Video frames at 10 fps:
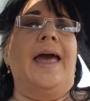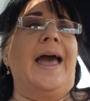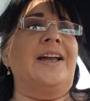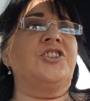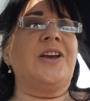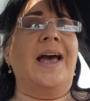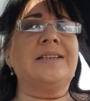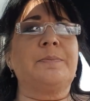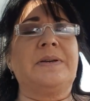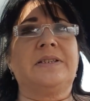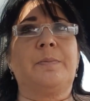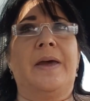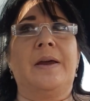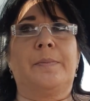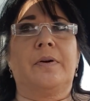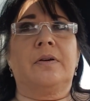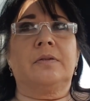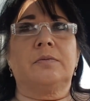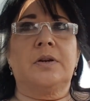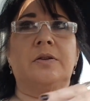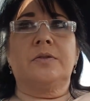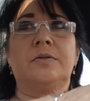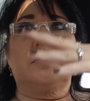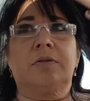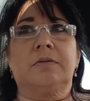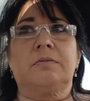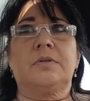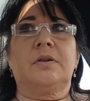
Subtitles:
And she has a piece of paper, one of those,